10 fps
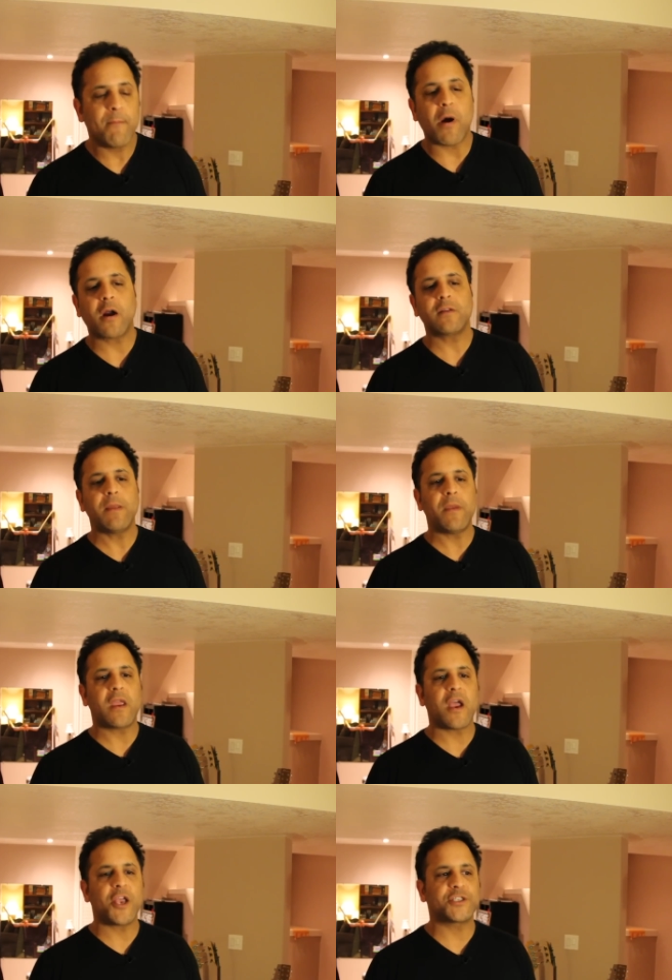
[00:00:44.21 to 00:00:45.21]
partly
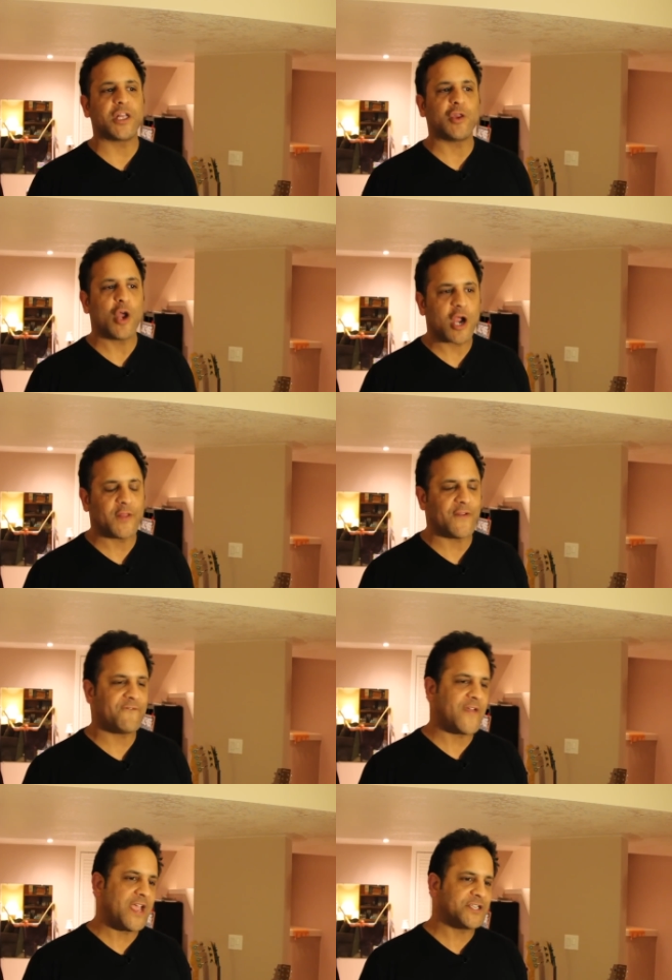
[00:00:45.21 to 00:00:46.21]
because the look on the
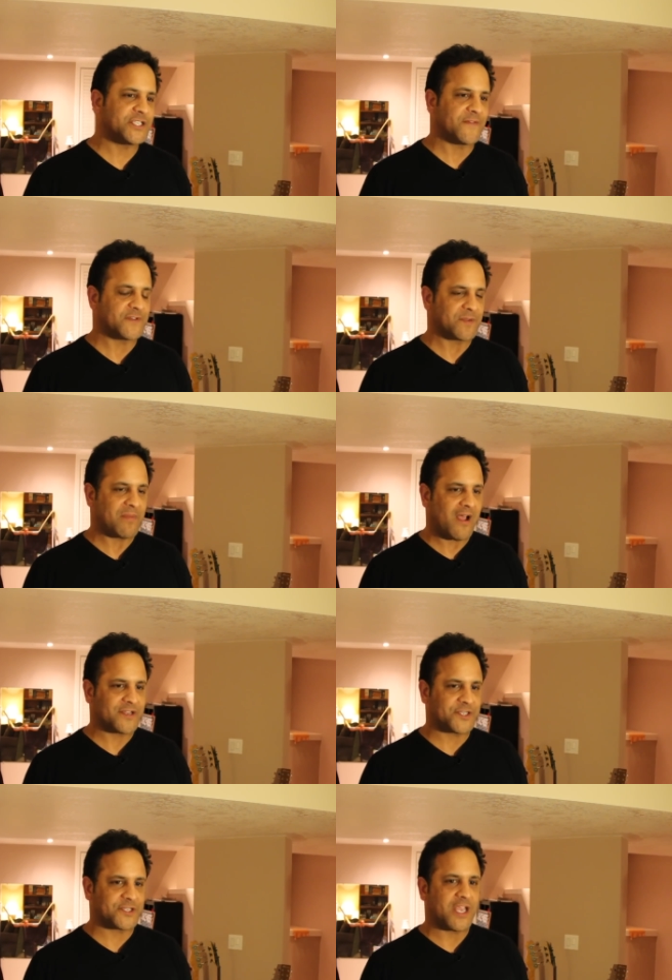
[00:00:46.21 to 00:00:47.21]
faces of his
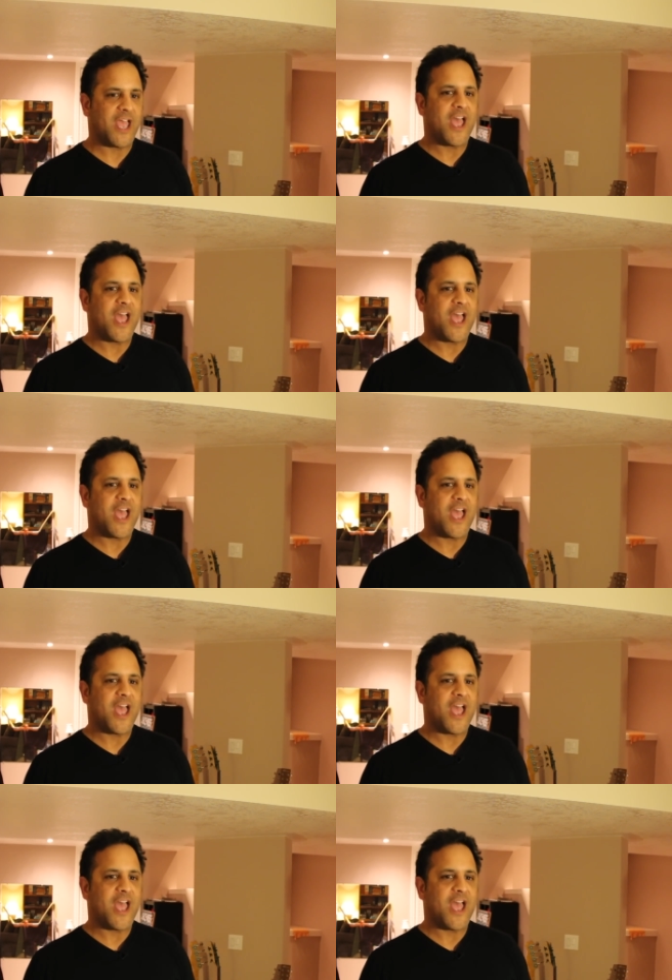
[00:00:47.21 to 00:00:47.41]
apostles